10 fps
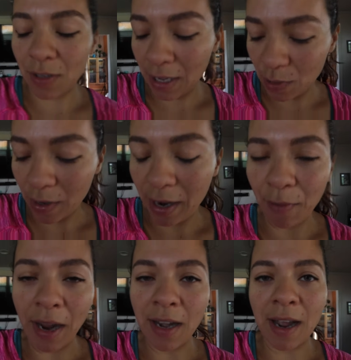So that's why
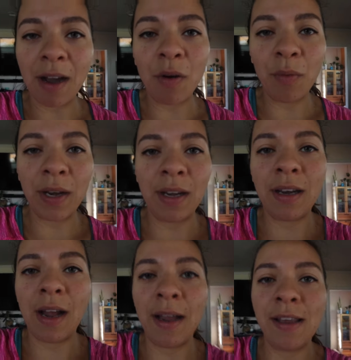right now
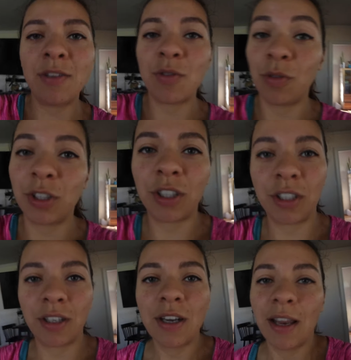when I told
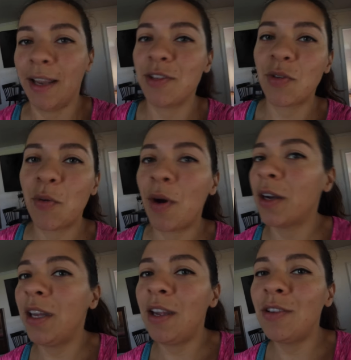her let's go
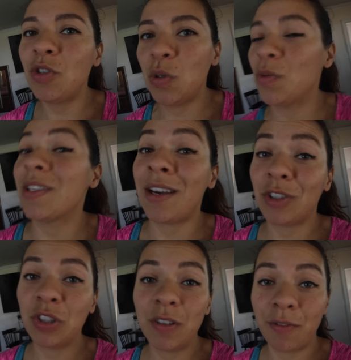walking, she was
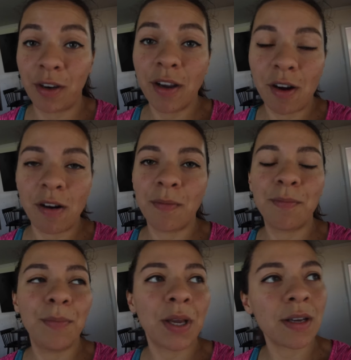actually very calm
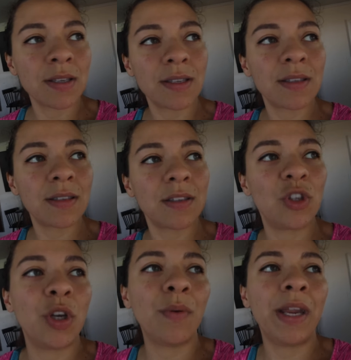
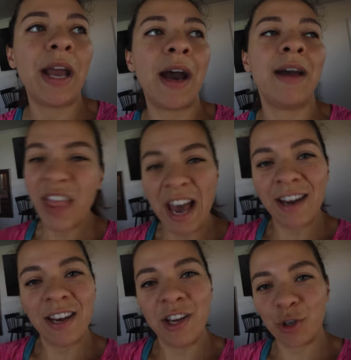because she already had
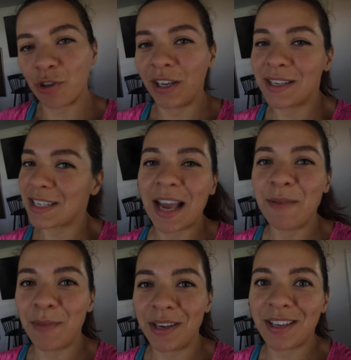that initial
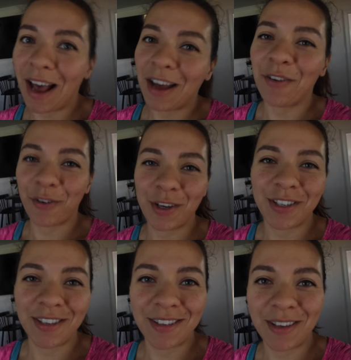excitement out of her
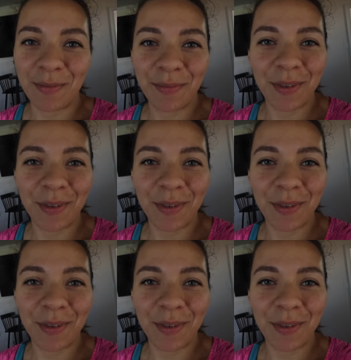system.